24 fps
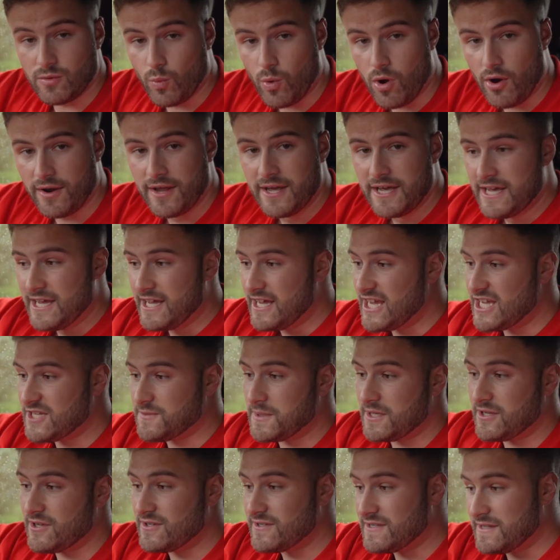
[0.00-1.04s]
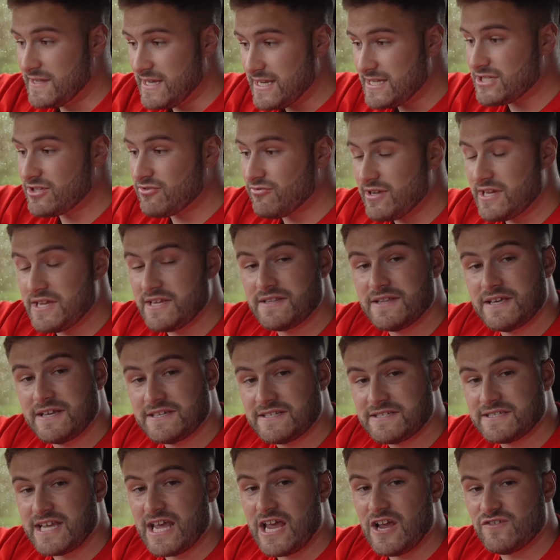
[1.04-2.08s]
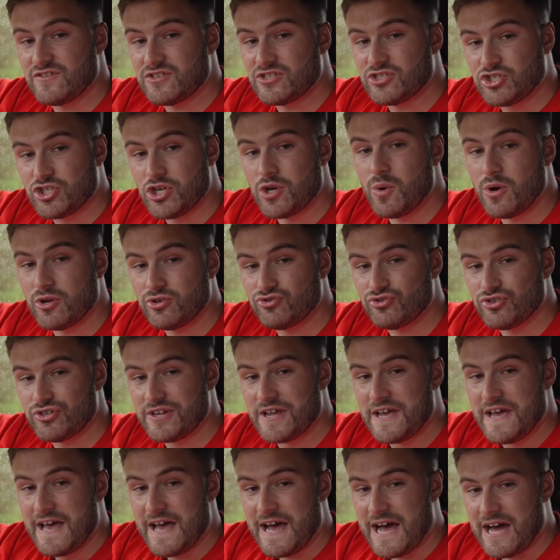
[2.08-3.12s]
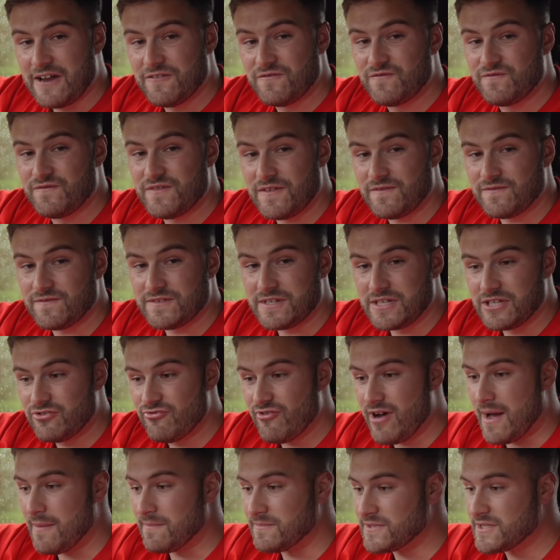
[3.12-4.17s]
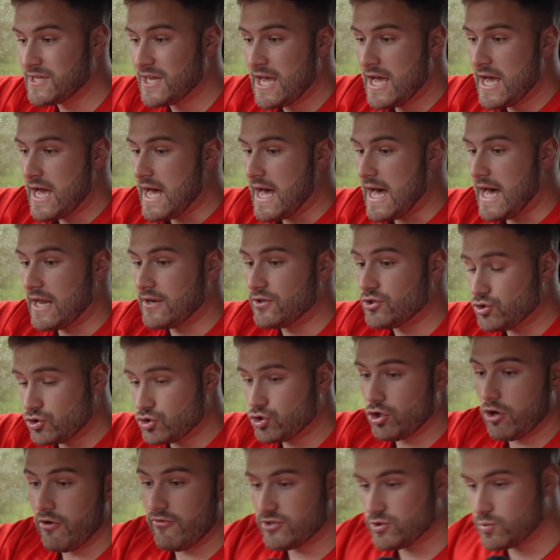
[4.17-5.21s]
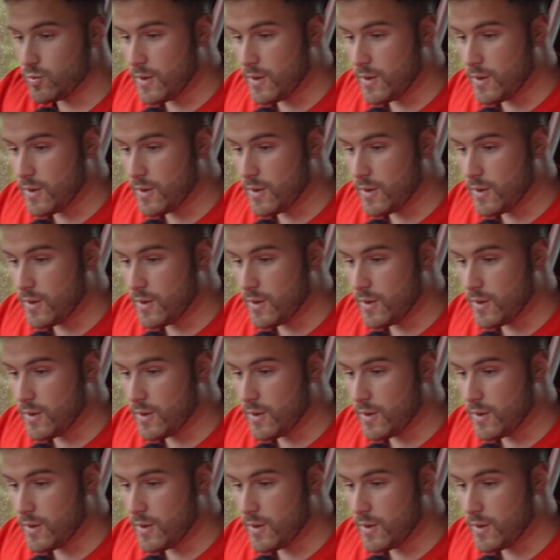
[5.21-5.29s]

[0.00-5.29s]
one is because this screen saves 250 grams. And storage